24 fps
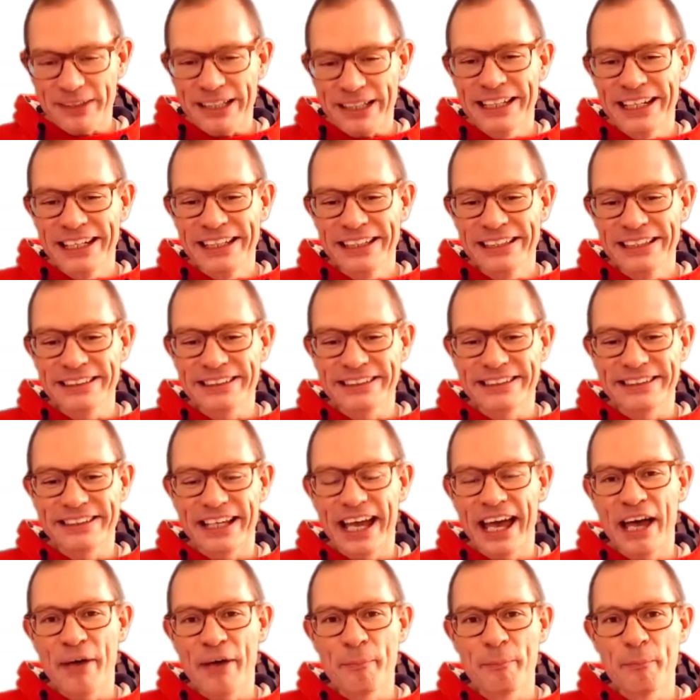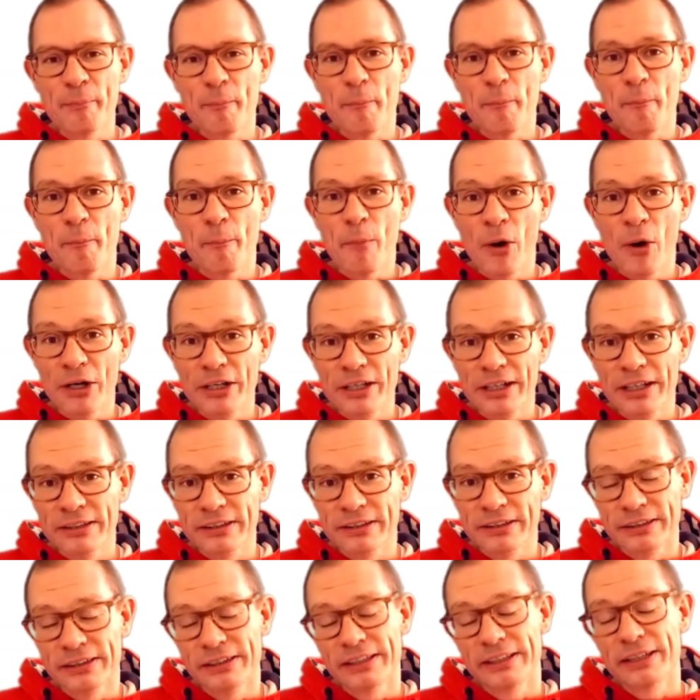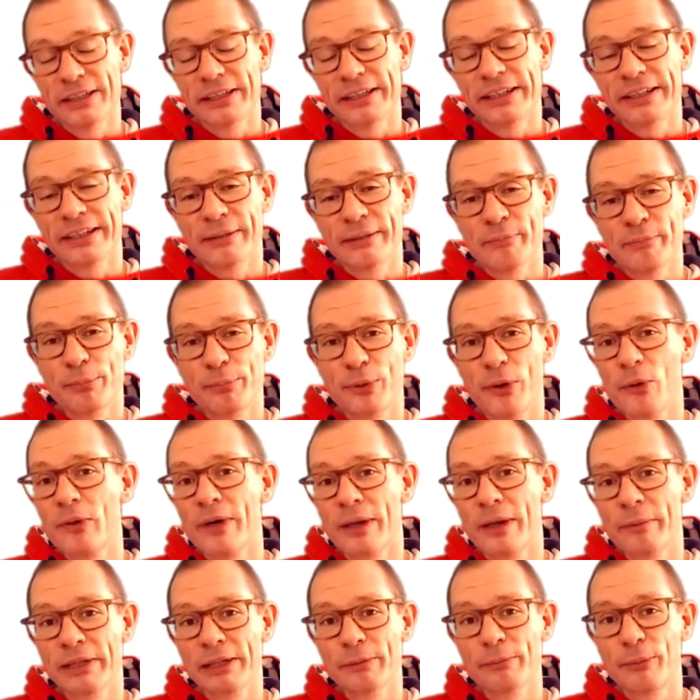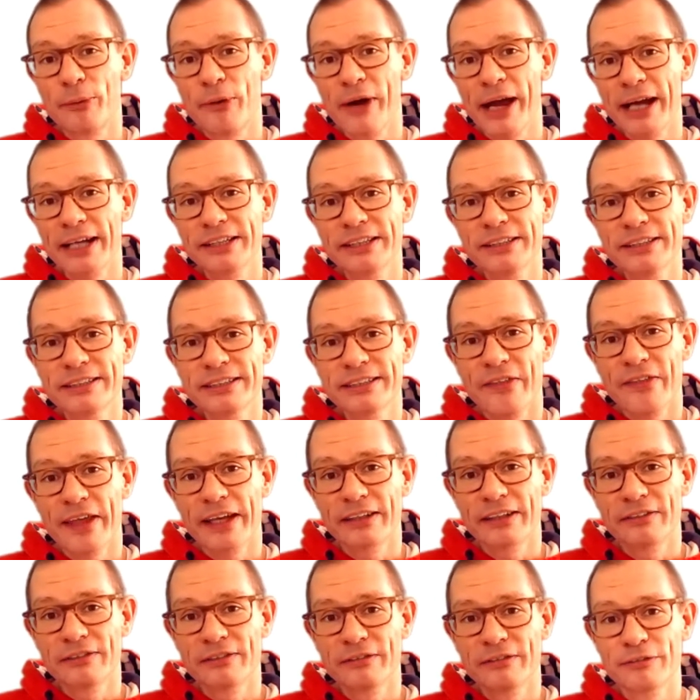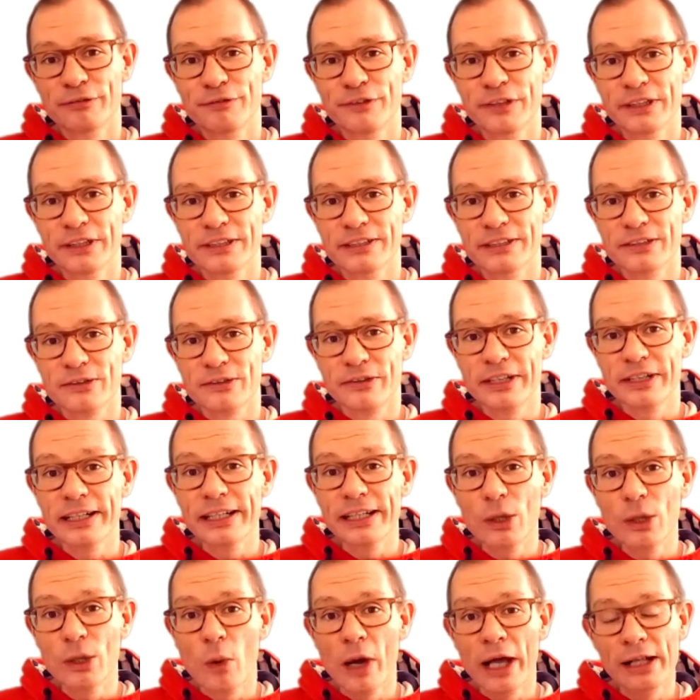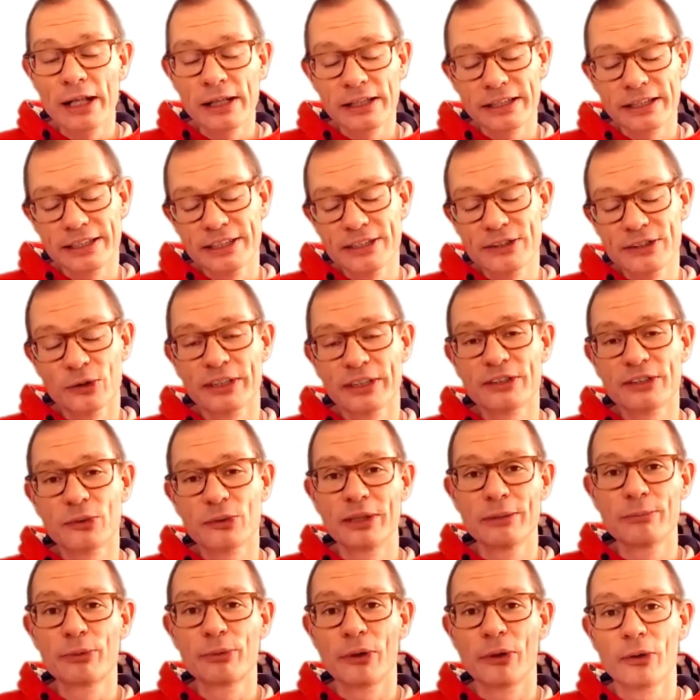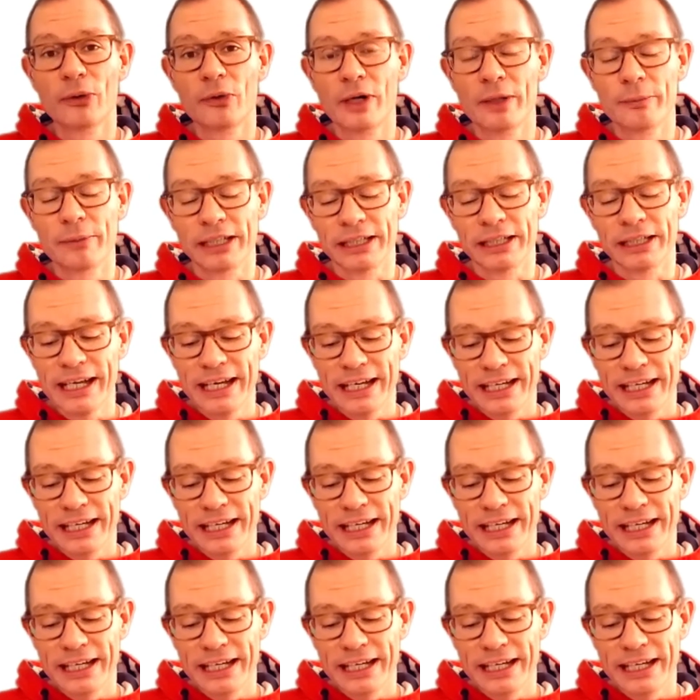It's modern programming practice that fits really well into extreme programming.